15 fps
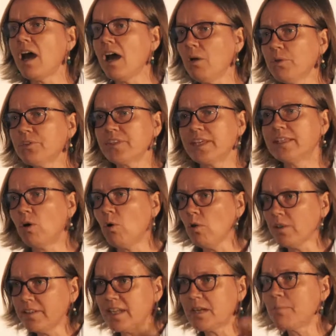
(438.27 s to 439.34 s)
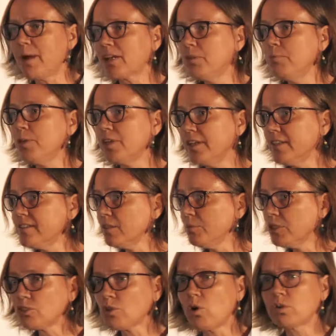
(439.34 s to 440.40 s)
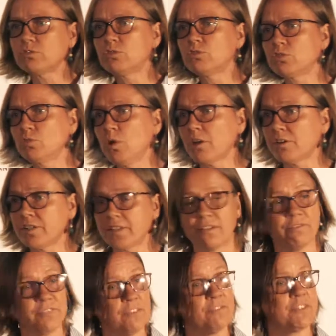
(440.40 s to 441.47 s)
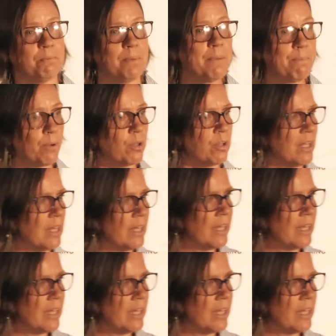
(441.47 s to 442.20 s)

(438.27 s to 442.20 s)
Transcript: out in all the nearby communities and we talked to 250 people.